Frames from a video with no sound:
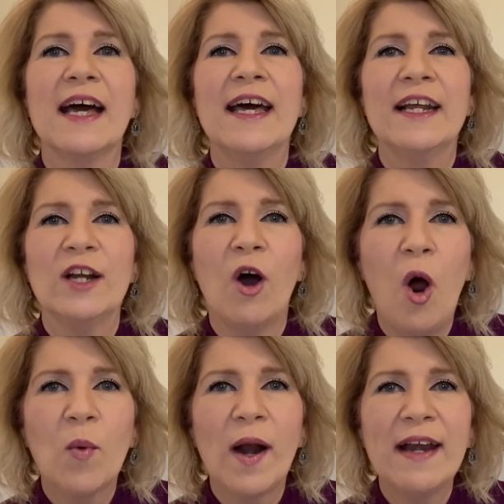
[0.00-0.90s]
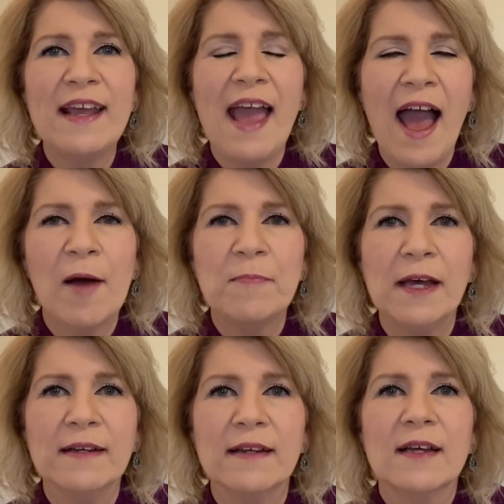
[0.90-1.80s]
that it already
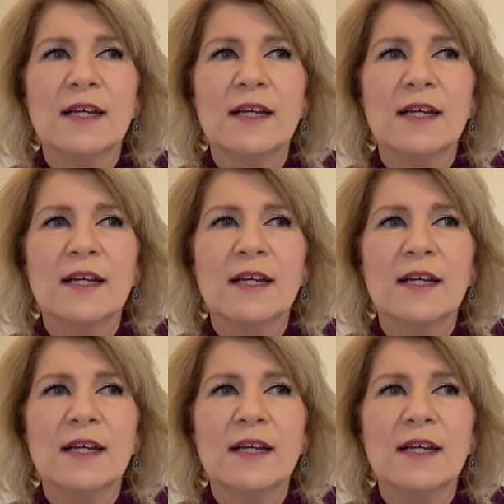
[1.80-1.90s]
happened.